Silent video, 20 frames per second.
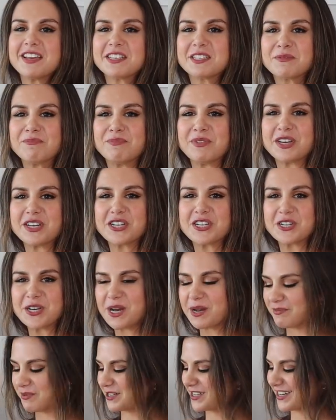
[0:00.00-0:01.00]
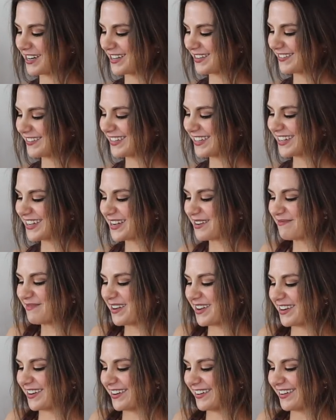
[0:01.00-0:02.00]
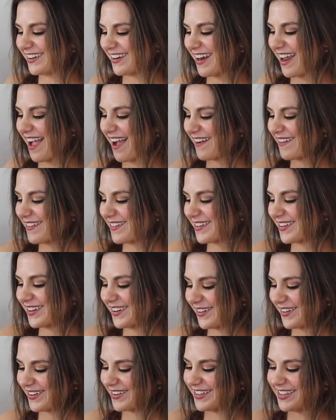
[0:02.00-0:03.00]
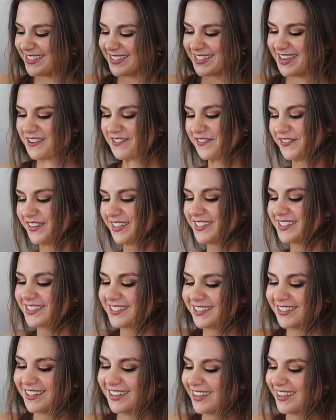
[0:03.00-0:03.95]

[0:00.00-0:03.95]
this bitch up, shall we? Come on now, girl, let's get feisty